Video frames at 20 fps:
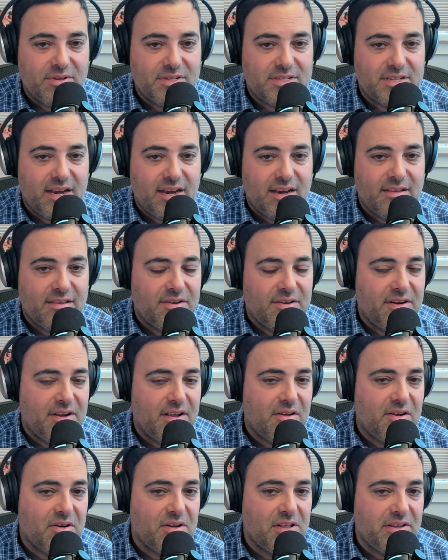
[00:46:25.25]
We said
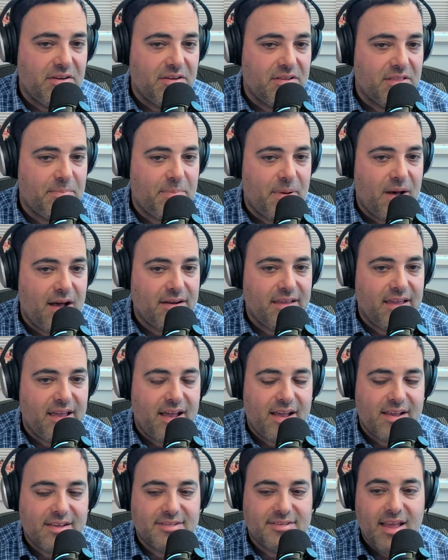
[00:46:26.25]
it earlier in the
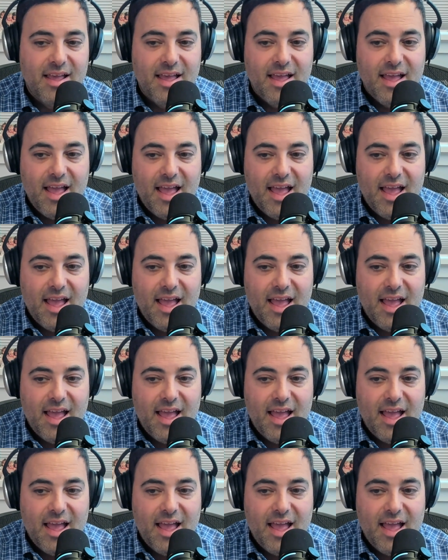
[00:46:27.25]
podcast.